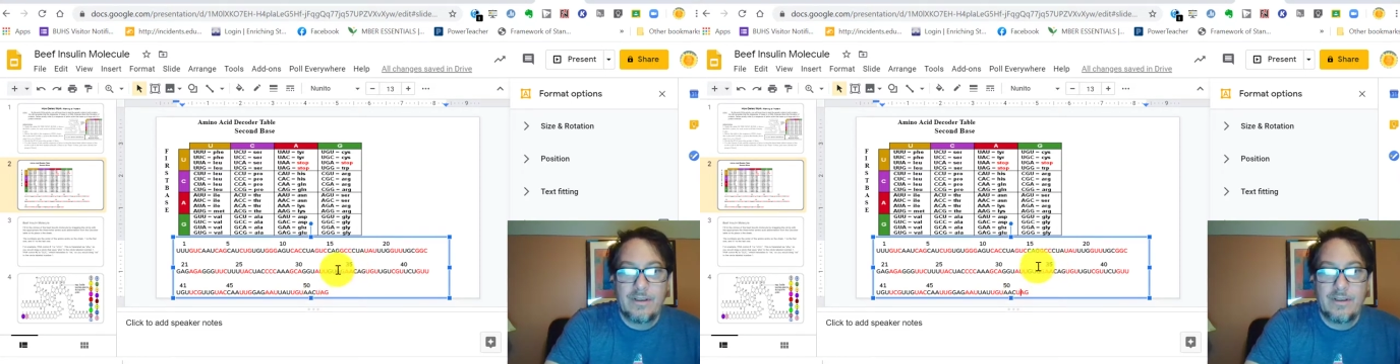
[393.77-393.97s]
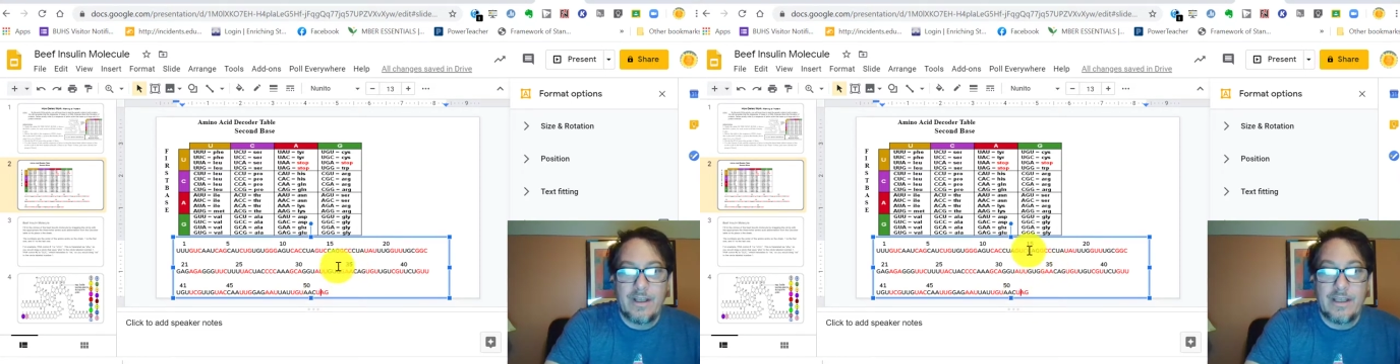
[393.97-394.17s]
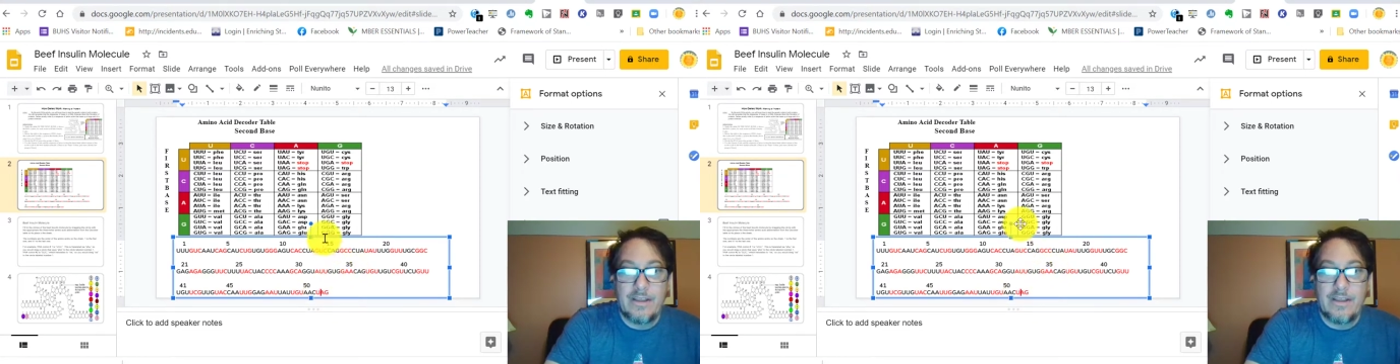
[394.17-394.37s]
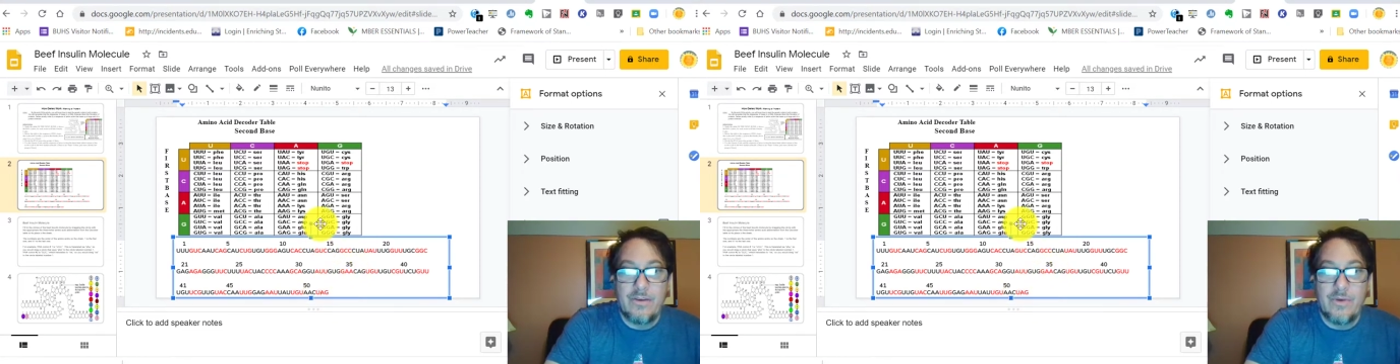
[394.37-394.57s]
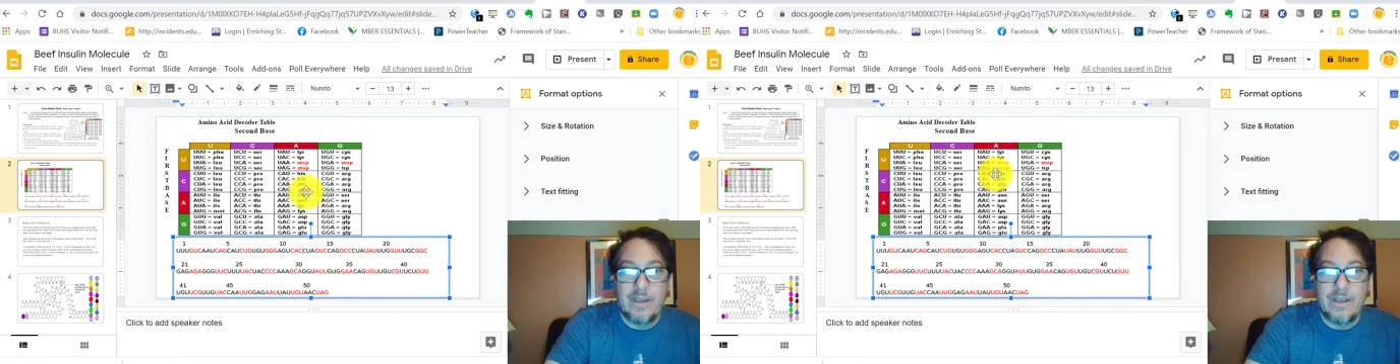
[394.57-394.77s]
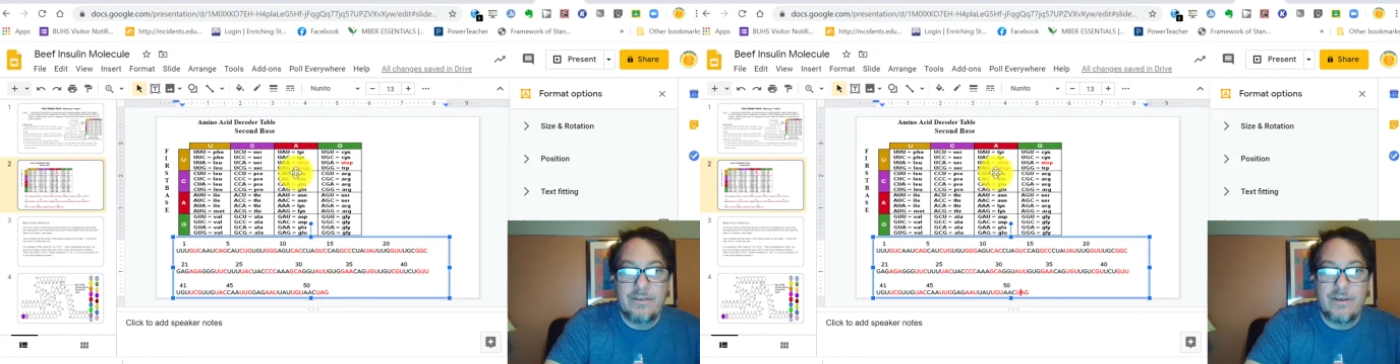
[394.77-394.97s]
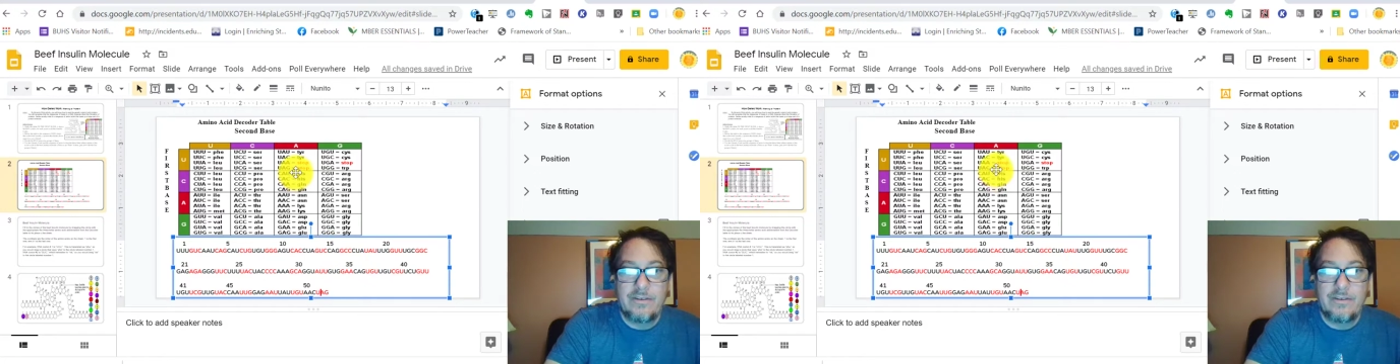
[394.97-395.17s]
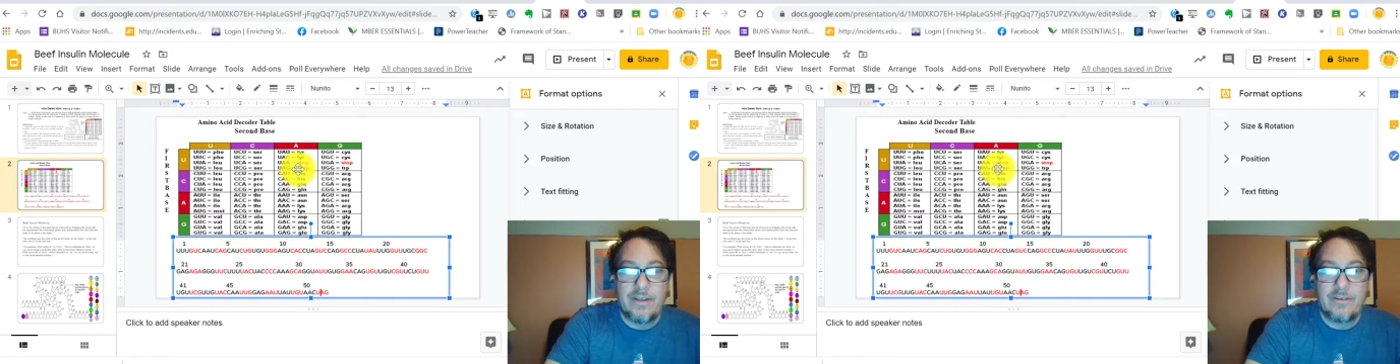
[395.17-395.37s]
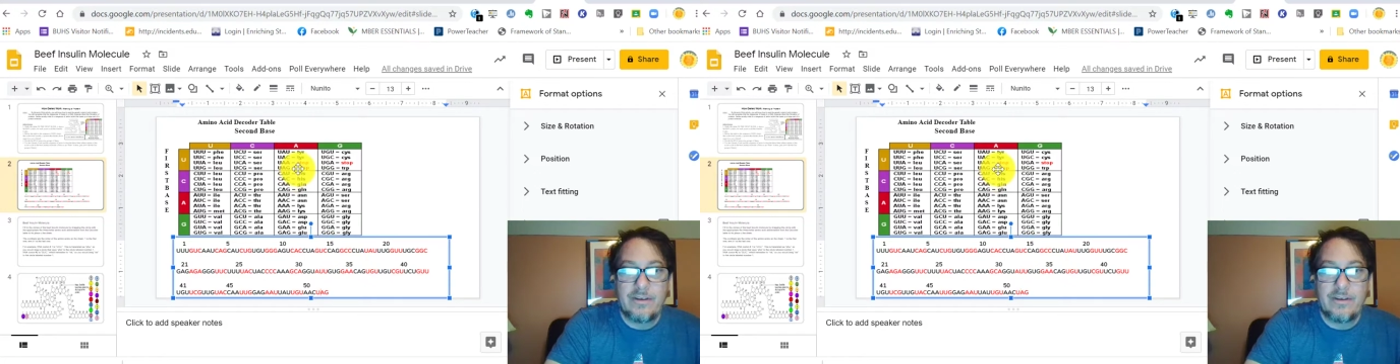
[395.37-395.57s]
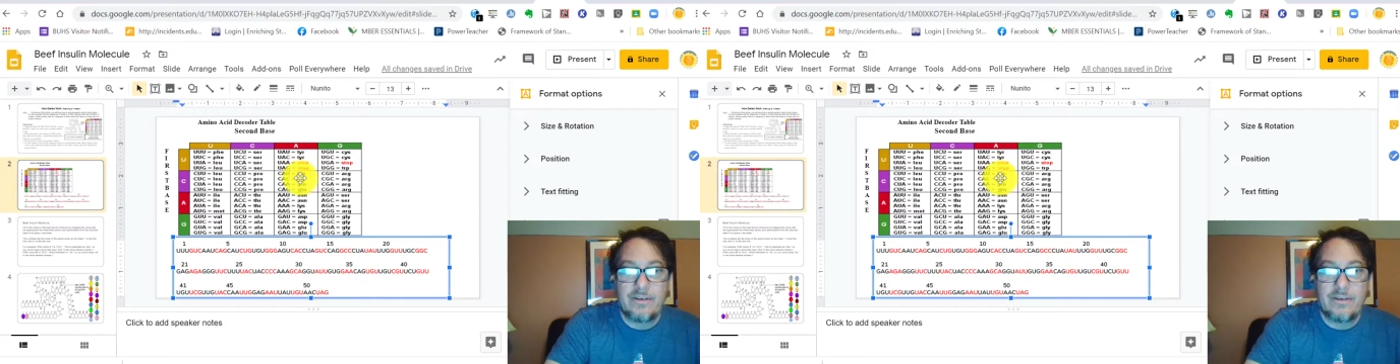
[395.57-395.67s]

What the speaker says: like UAG says here,